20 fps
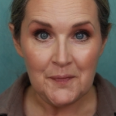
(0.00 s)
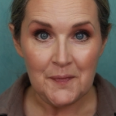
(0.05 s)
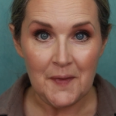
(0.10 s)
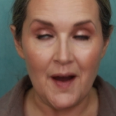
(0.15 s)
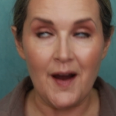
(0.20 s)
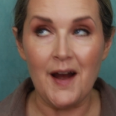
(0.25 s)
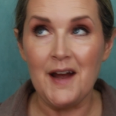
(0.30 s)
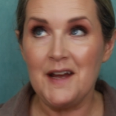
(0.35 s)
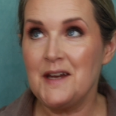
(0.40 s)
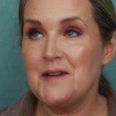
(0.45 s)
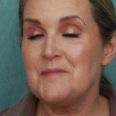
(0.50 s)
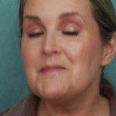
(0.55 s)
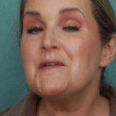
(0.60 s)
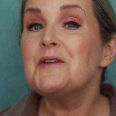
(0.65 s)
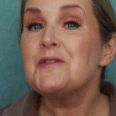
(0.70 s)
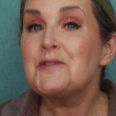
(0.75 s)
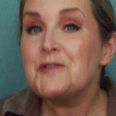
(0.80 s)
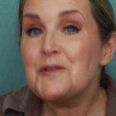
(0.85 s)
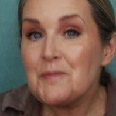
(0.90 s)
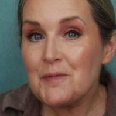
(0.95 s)
I am
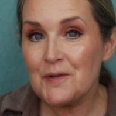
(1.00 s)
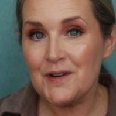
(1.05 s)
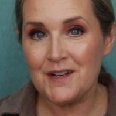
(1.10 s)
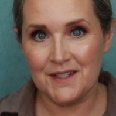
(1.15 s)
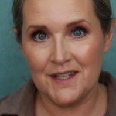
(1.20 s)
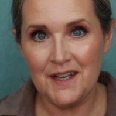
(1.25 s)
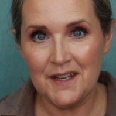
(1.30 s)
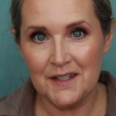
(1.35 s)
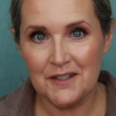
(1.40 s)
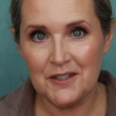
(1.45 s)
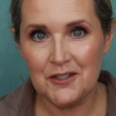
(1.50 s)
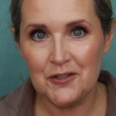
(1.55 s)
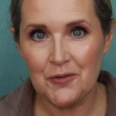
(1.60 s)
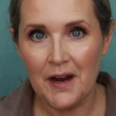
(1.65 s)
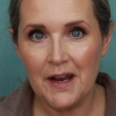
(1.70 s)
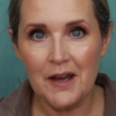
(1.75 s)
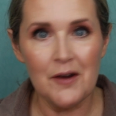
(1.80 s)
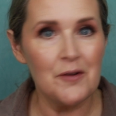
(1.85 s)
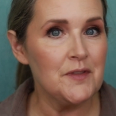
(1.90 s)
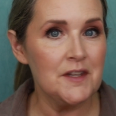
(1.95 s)
super excited to try
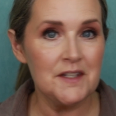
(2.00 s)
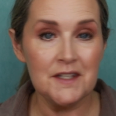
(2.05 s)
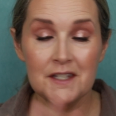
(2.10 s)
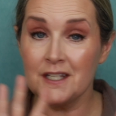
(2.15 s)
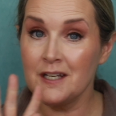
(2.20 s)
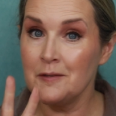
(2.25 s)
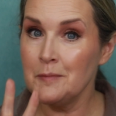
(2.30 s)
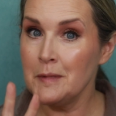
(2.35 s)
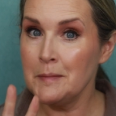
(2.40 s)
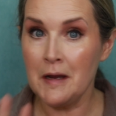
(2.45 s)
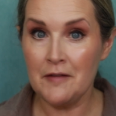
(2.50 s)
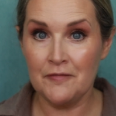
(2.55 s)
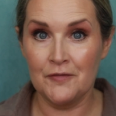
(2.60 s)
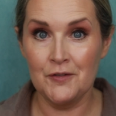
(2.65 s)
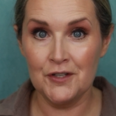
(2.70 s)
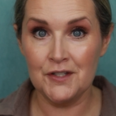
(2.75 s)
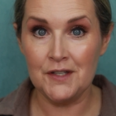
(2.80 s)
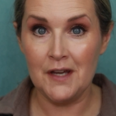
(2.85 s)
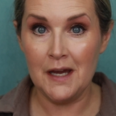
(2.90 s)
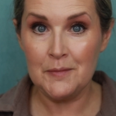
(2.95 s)
out. This is going to be my
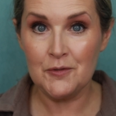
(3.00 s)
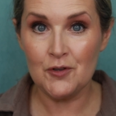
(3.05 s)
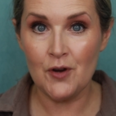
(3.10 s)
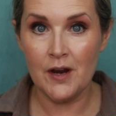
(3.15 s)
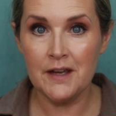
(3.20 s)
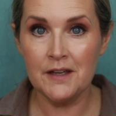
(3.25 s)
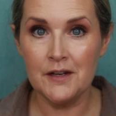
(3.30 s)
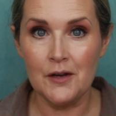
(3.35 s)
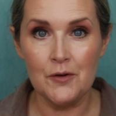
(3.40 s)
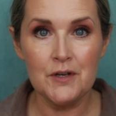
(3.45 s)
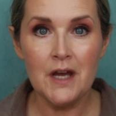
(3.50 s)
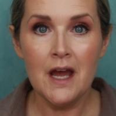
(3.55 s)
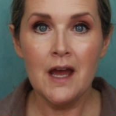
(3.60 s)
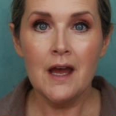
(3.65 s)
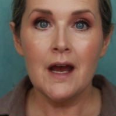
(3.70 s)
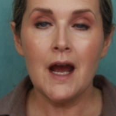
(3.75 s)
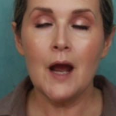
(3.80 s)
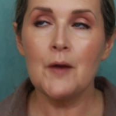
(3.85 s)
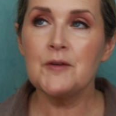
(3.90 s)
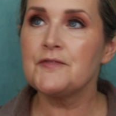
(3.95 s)
first time trying it out.
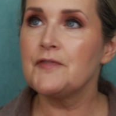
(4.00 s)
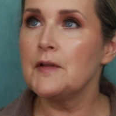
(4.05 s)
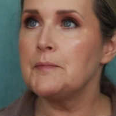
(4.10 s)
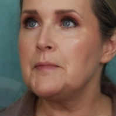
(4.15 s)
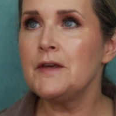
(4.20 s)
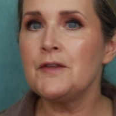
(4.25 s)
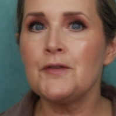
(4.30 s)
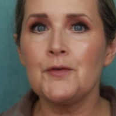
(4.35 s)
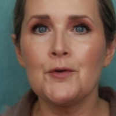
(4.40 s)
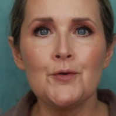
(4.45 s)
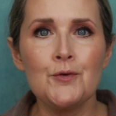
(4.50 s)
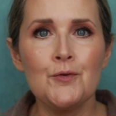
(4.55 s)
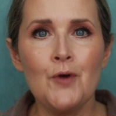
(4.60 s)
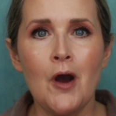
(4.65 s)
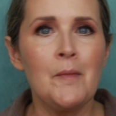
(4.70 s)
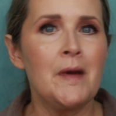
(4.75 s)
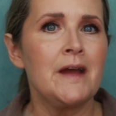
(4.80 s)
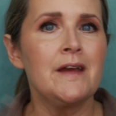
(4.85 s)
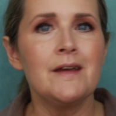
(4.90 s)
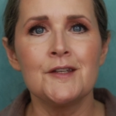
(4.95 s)
I was flipping through on
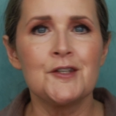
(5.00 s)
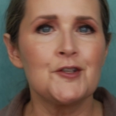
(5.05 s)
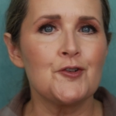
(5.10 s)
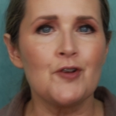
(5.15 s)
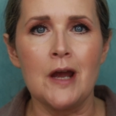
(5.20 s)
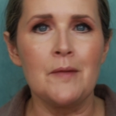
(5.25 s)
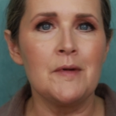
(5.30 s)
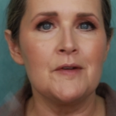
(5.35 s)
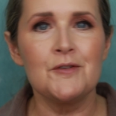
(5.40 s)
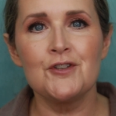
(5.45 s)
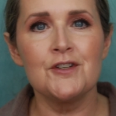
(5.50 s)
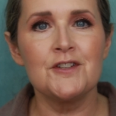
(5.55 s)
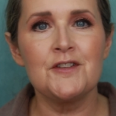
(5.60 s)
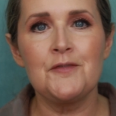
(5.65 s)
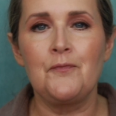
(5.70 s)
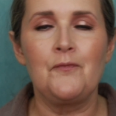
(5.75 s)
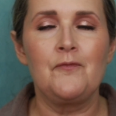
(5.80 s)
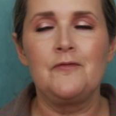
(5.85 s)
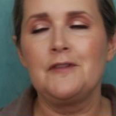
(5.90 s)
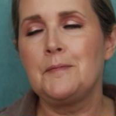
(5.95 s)
my Instagram. I was just
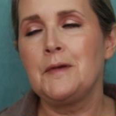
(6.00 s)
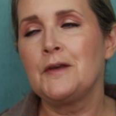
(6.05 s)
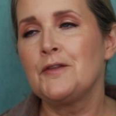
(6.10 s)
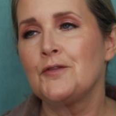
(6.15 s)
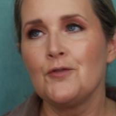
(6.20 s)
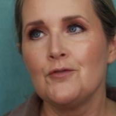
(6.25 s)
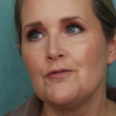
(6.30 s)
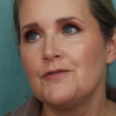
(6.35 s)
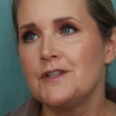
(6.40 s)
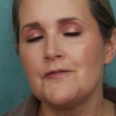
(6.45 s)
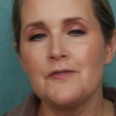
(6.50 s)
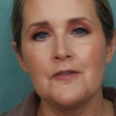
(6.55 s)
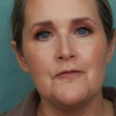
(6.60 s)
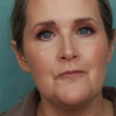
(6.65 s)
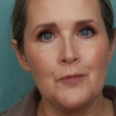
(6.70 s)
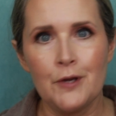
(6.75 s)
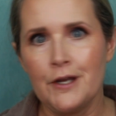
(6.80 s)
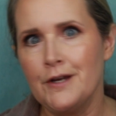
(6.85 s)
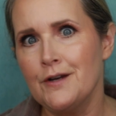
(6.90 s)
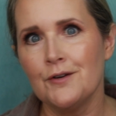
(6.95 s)
flipping through different
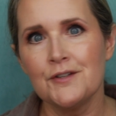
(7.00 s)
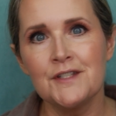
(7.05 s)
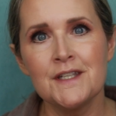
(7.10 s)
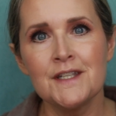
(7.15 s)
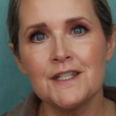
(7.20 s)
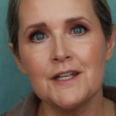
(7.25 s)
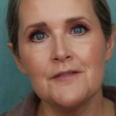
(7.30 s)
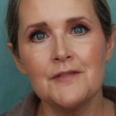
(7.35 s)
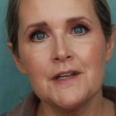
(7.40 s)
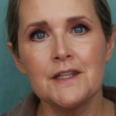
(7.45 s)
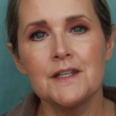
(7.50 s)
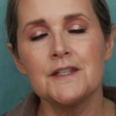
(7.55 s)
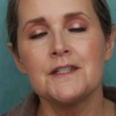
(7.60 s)
reels and stuff like this.